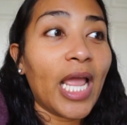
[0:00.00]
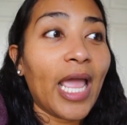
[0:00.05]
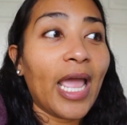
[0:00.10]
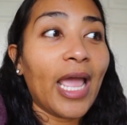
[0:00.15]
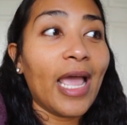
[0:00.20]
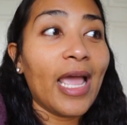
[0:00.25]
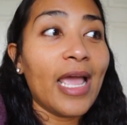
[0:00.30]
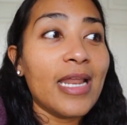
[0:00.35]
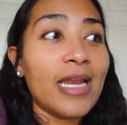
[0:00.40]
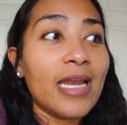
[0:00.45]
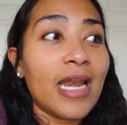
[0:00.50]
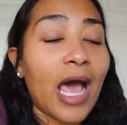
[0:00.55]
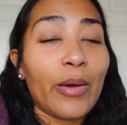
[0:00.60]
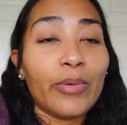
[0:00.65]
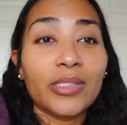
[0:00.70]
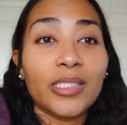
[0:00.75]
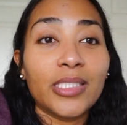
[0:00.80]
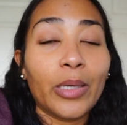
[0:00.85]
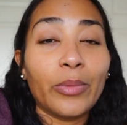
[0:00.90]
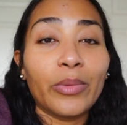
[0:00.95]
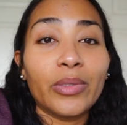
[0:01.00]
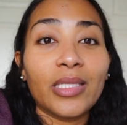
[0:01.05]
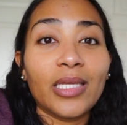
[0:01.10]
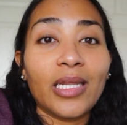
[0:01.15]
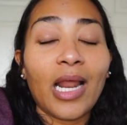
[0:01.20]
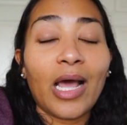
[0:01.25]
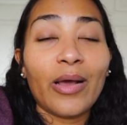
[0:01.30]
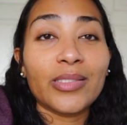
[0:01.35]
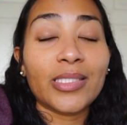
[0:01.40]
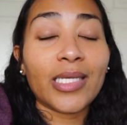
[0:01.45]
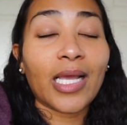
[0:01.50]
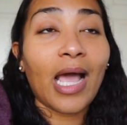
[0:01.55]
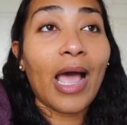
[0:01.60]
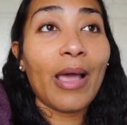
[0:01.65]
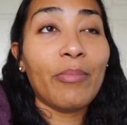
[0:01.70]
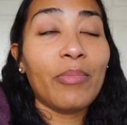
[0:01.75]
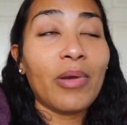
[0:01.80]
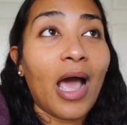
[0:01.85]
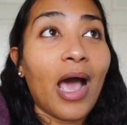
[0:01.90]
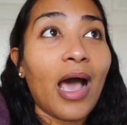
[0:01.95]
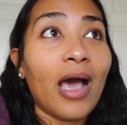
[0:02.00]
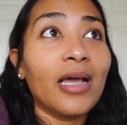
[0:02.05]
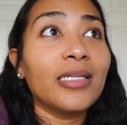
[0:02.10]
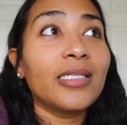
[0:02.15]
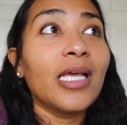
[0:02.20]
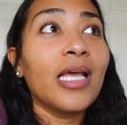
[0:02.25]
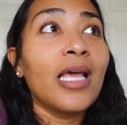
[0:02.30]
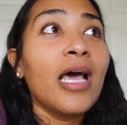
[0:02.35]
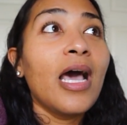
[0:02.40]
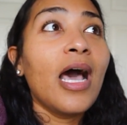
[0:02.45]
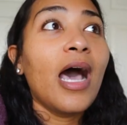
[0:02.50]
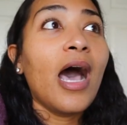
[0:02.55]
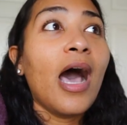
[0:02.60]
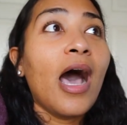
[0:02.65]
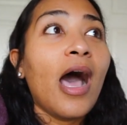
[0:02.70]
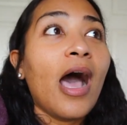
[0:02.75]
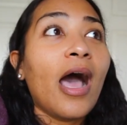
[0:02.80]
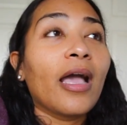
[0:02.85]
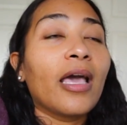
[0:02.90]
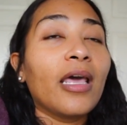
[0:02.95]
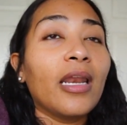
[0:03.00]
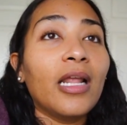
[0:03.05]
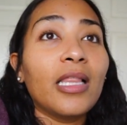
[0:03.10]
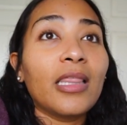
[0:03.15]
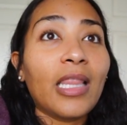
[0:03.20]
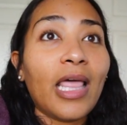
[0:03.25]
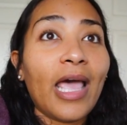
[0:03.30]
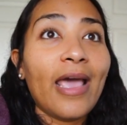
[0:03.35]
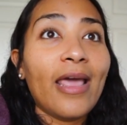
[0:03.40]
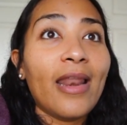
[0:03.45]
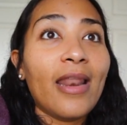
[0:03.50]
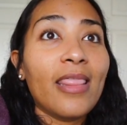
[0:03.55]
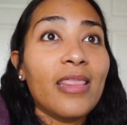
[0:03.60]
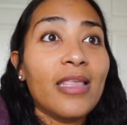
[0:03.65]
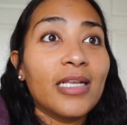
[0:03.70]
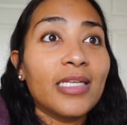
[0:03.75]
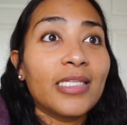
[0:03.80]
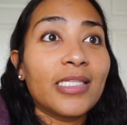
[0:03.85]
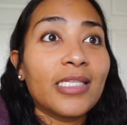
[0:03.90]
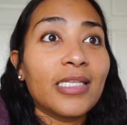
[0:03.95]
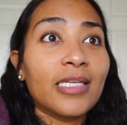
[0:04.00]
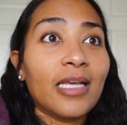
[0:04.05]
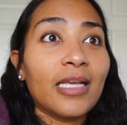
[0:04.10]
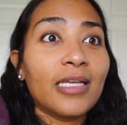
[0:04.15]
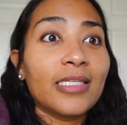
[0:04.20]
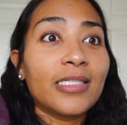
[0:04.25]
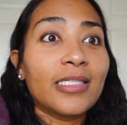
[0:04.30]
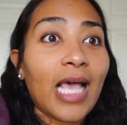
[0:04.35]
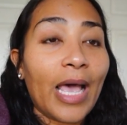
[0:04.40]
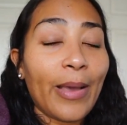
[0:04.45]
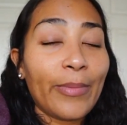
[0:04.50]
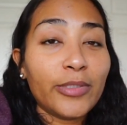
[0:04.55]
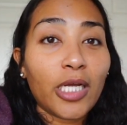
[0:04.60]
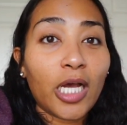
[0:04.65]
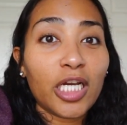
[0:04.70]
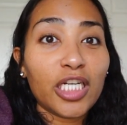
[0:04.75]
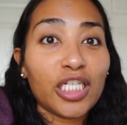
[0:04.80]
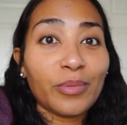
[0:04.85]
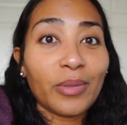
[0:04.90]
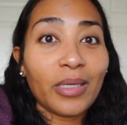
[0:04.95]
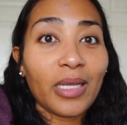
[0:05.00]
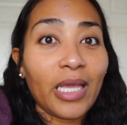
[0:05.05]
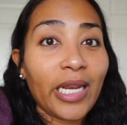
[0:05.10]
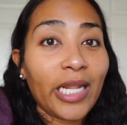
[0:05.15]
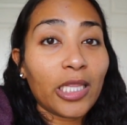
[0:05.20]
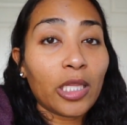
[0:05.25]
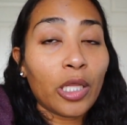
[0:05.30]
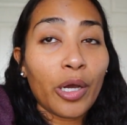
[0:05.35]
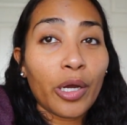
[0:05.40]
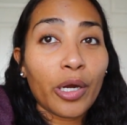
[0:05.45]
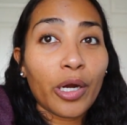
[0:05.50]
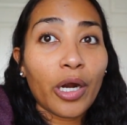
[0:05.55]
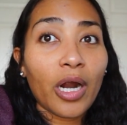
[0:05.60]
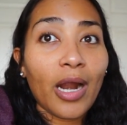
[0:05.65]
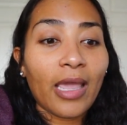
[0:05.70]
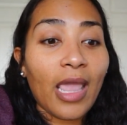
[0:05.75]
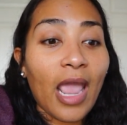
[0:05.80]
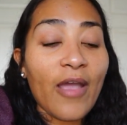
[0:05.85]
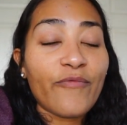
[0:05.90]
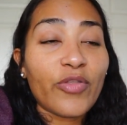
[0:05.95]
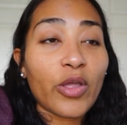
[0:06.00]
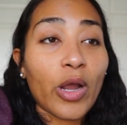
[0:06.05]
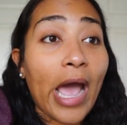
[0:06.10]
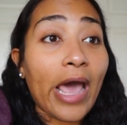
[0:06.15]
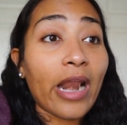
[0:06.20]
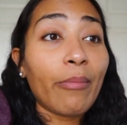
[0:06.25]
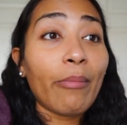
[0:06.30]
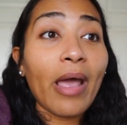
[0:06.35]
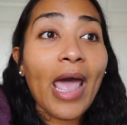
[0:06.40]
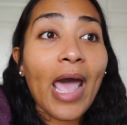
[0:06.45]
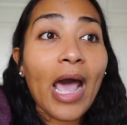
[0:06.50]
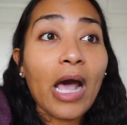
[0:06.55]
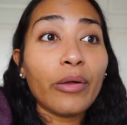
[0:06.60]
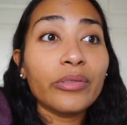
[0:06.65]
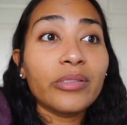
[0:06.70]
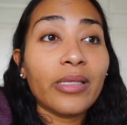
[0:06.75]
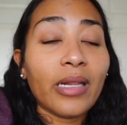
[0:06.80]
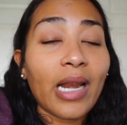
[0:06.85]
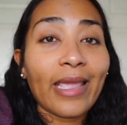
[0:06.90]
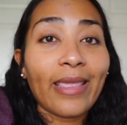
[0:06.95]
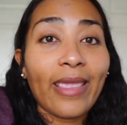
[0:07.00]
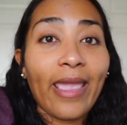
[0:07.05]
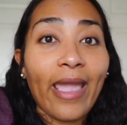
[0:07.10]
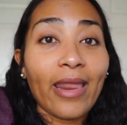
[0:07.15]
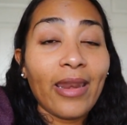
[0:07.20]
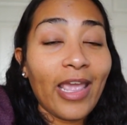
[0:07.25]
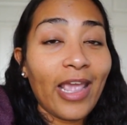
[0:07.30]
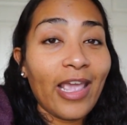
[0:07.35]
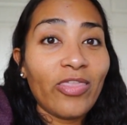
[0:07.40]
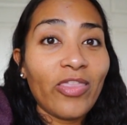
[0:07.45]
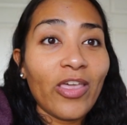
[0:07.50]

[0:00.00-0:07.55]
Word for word: and I was done with it. I was like, I'm not gonna let this sabotage me any longer. If they're out of my house, then I can't eat